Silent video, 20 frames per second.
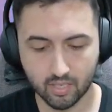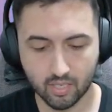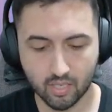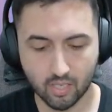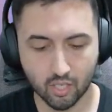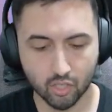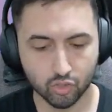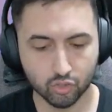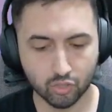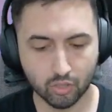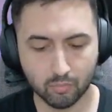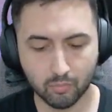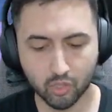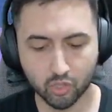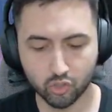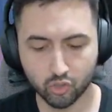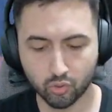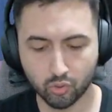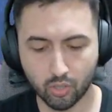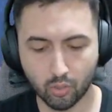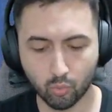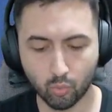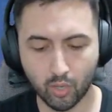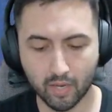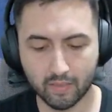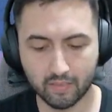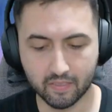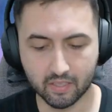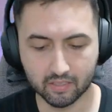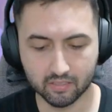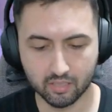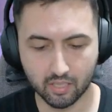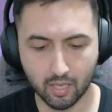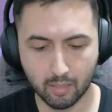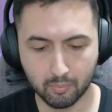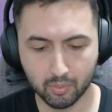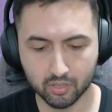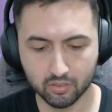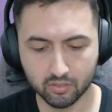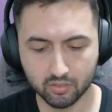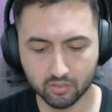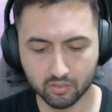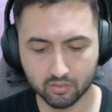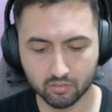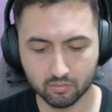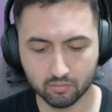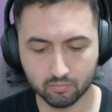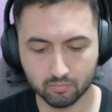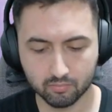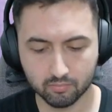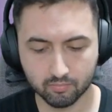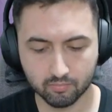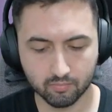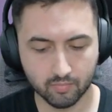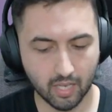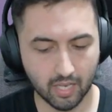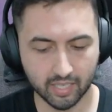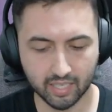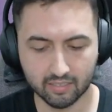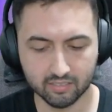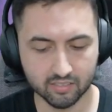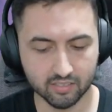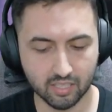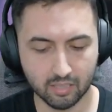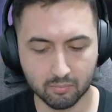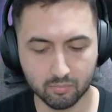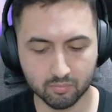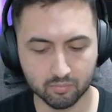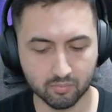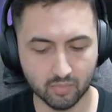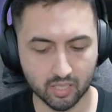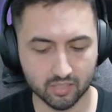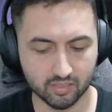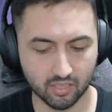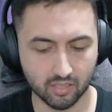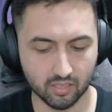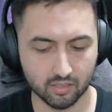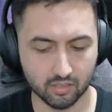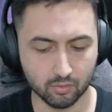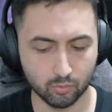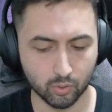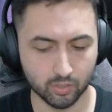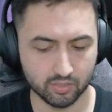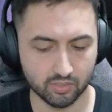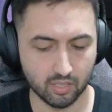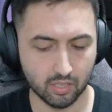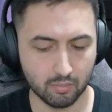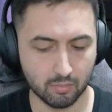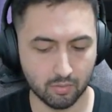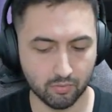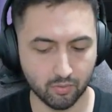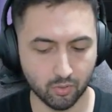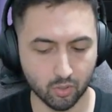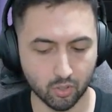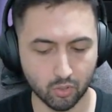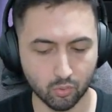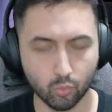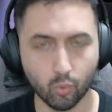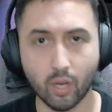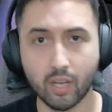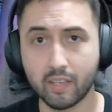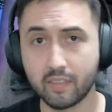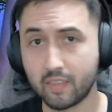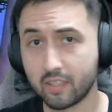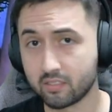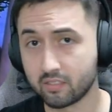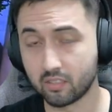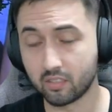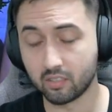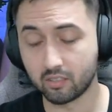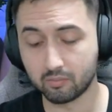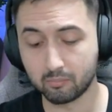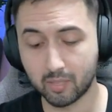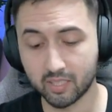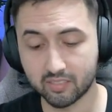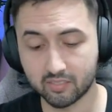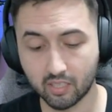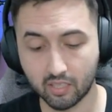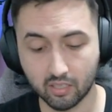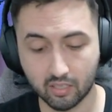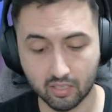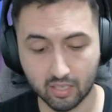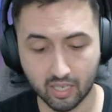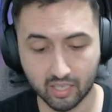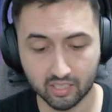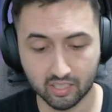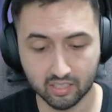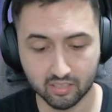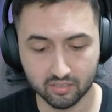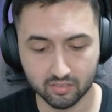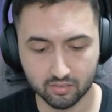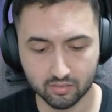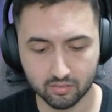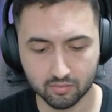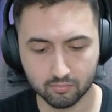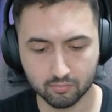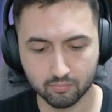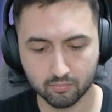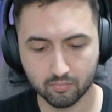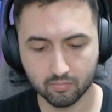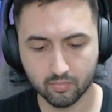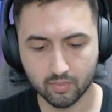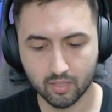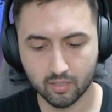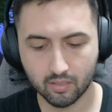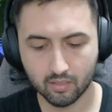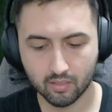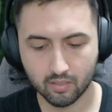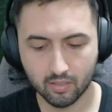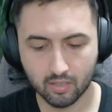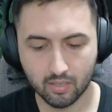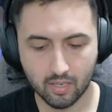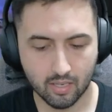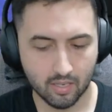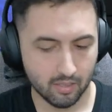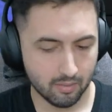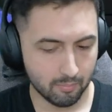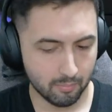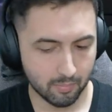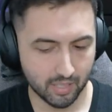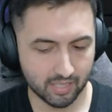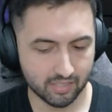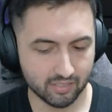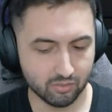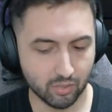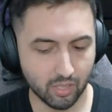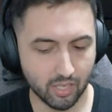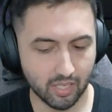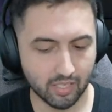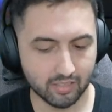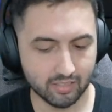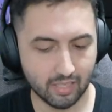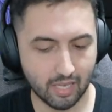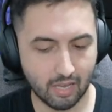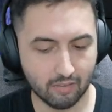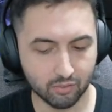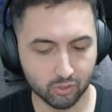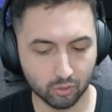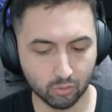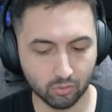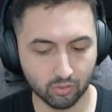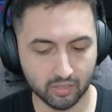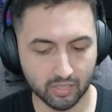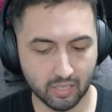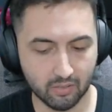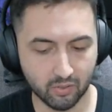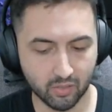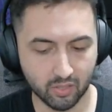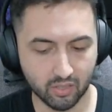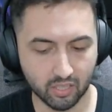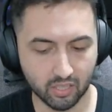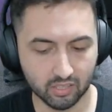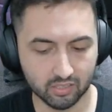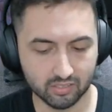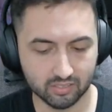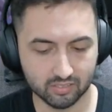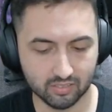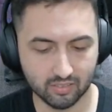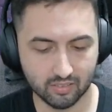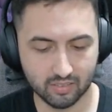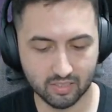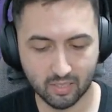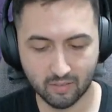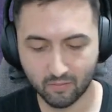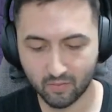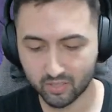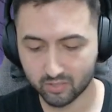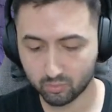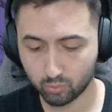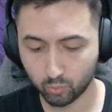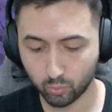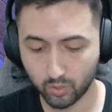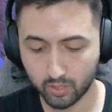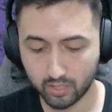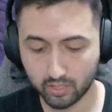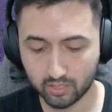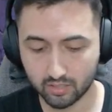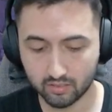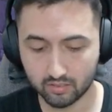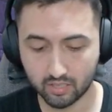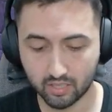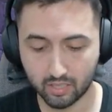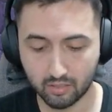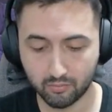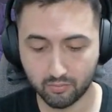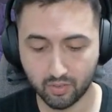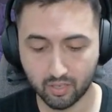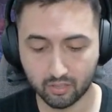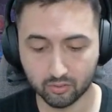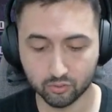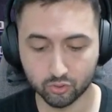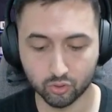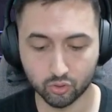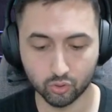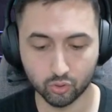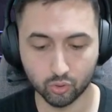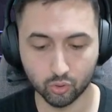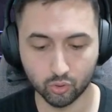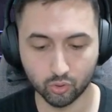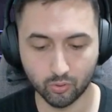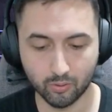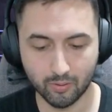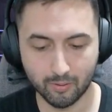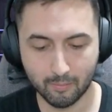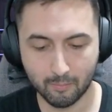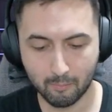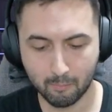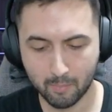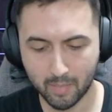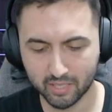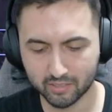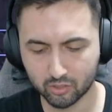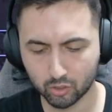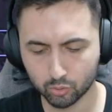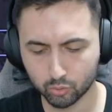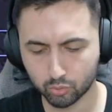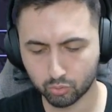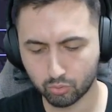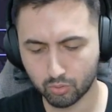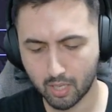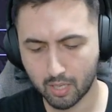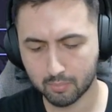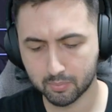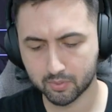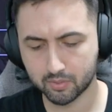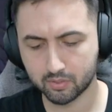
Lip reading: So I'm not sure why this happens. Again, same as I was saying before, why it doesn't maintain 90s. But I tried absolutely everything. The best way that I found to make those drops